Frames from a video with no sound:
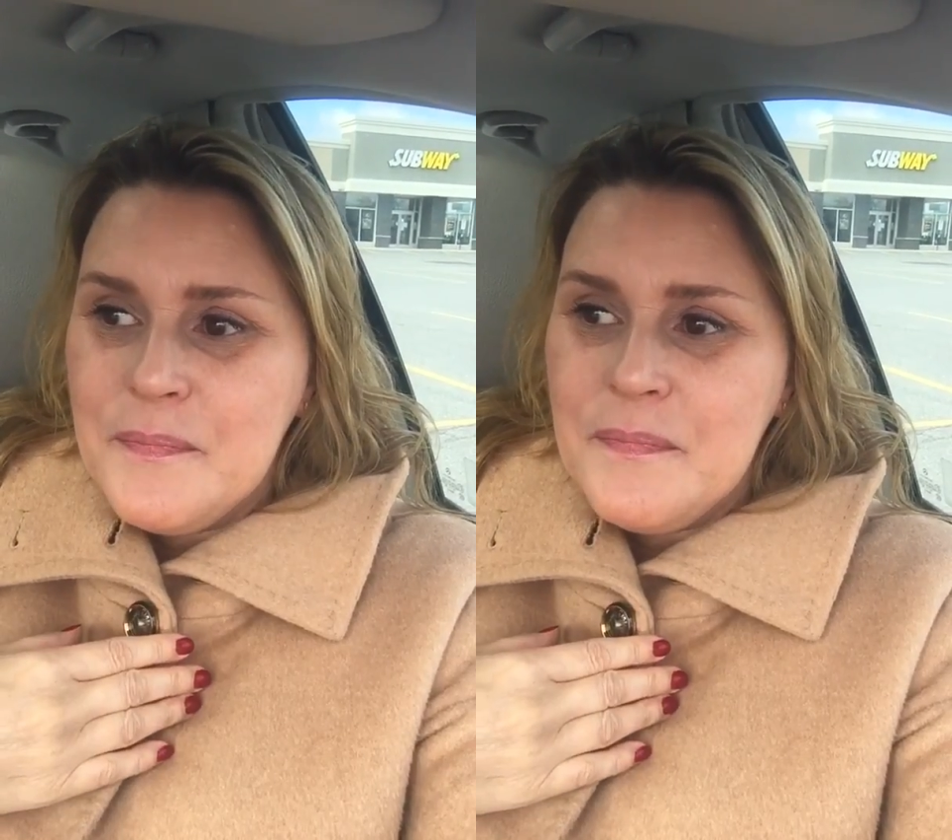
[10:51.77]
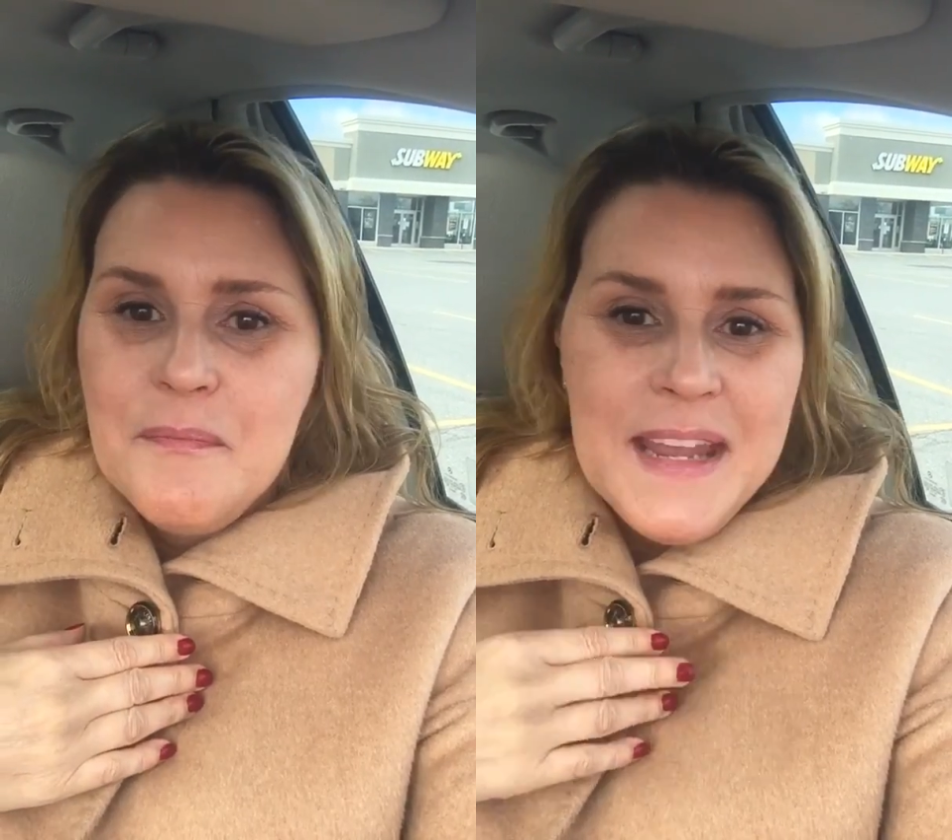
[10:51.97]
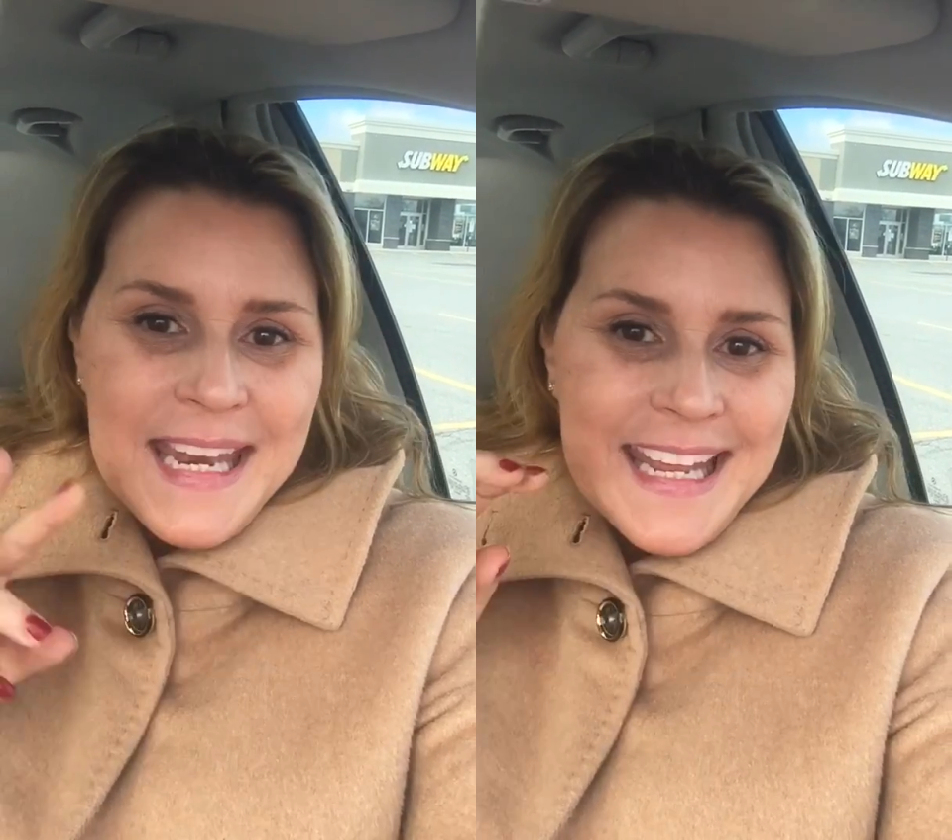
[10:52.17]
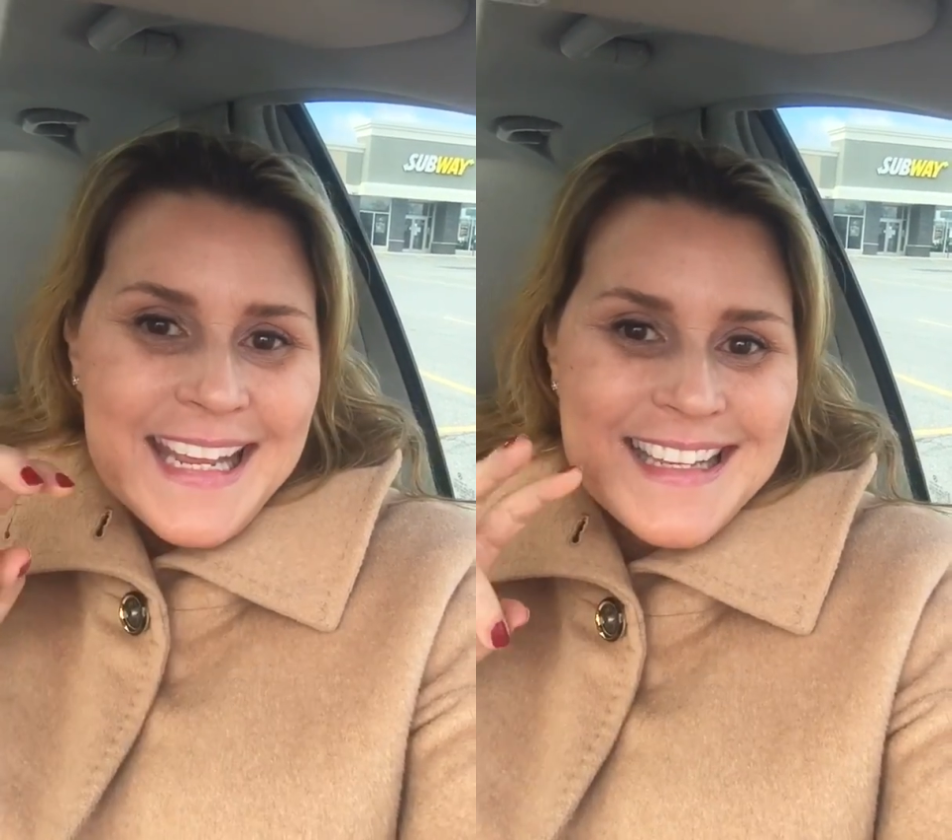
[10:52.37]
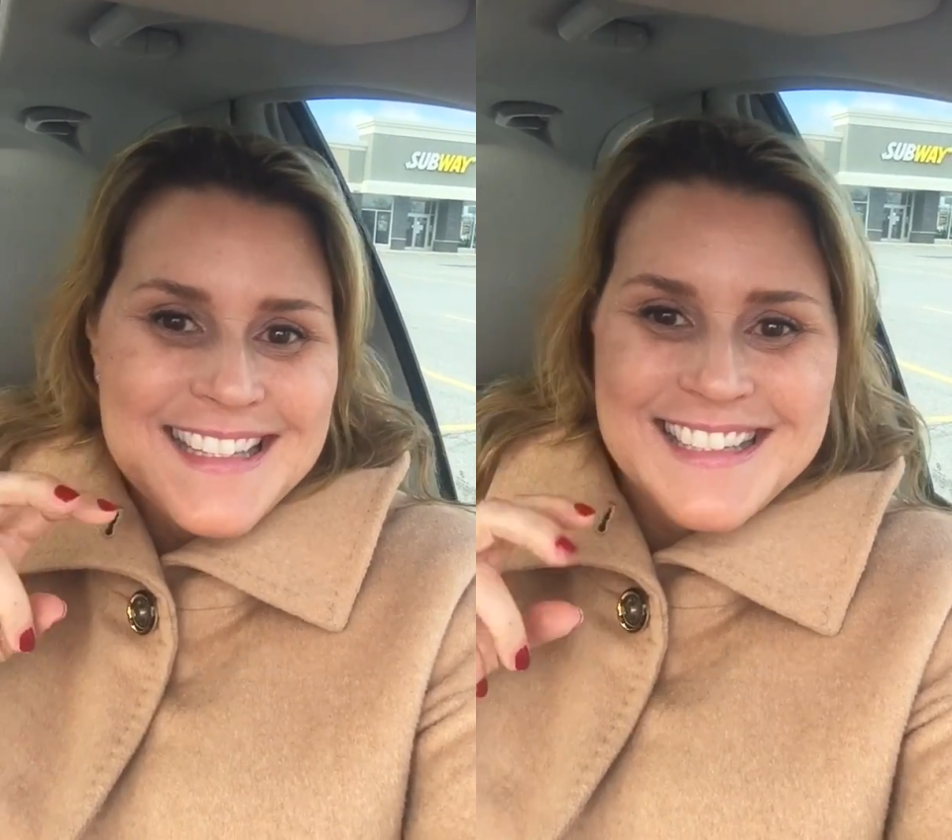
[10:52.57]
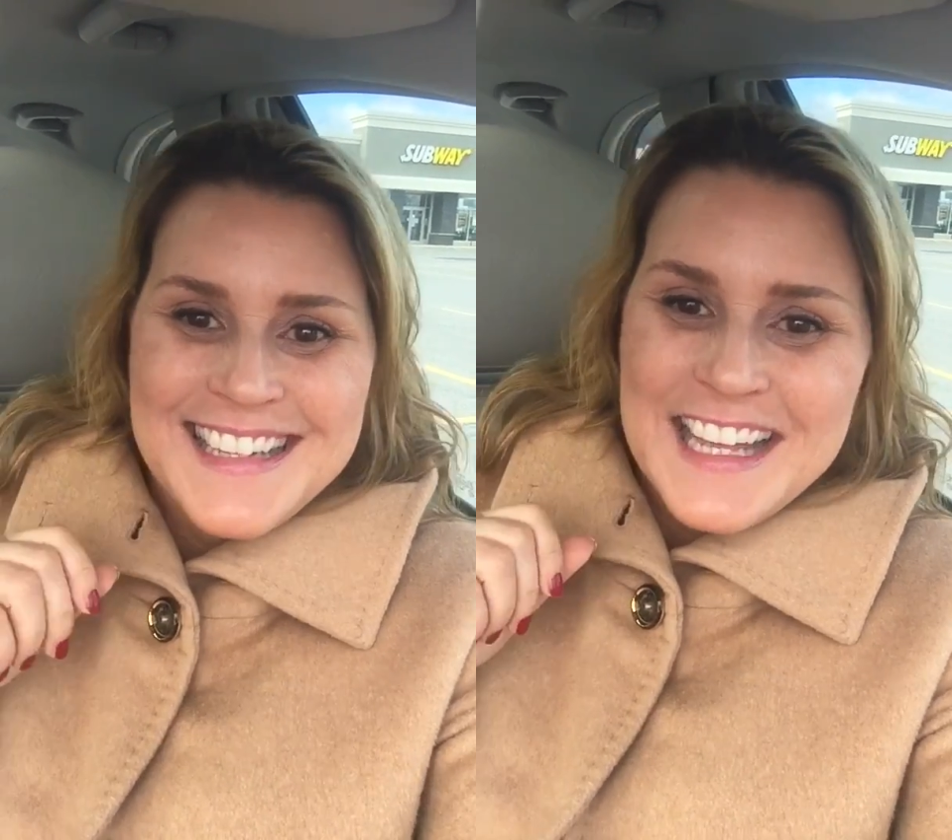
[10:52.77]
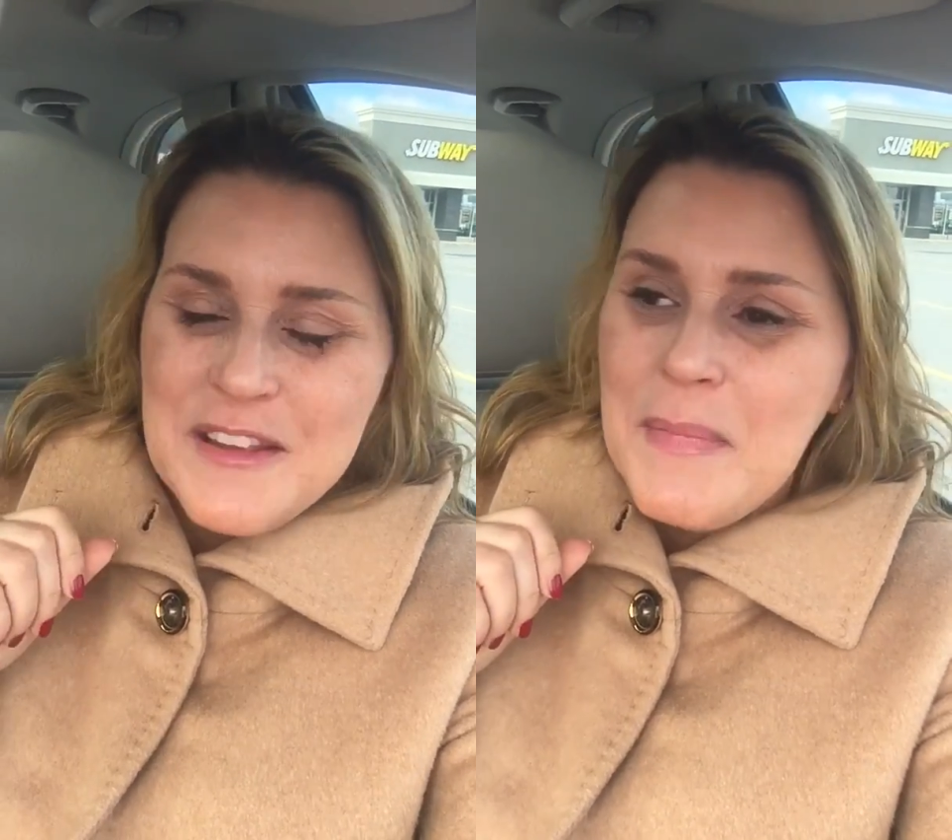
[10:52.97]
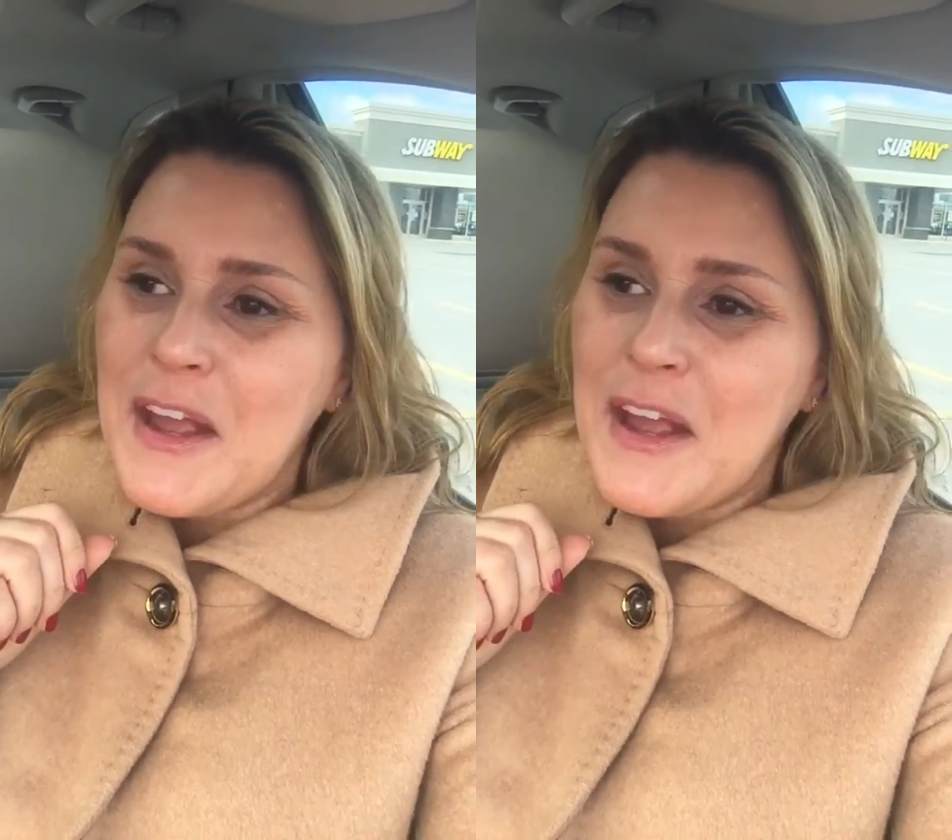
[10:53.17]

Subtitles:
meetings in my